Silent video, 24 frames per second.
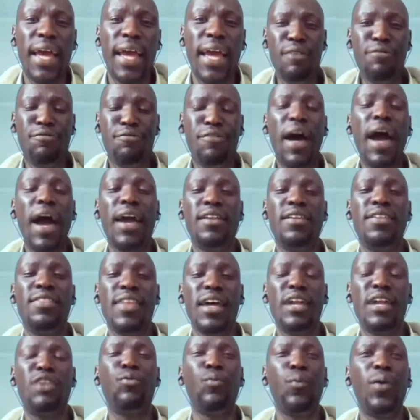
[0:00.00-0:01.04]
The fact
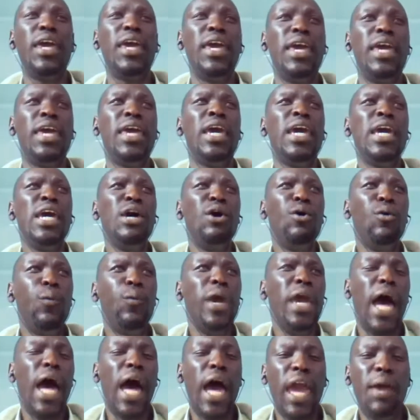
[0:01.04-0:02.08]
that we
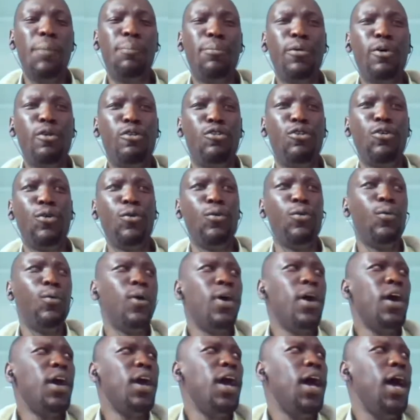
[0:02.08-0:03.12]
are able to
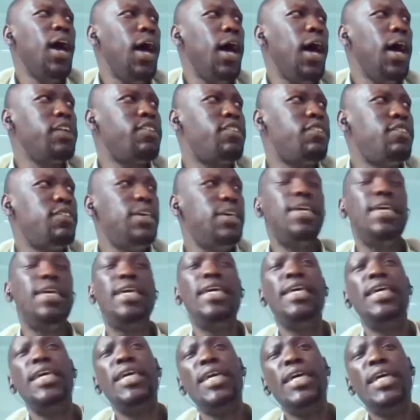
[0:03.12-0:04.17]

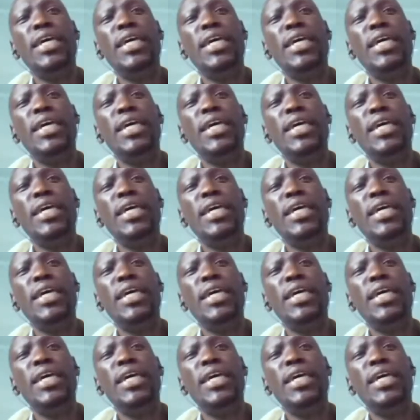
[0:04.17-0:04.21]
see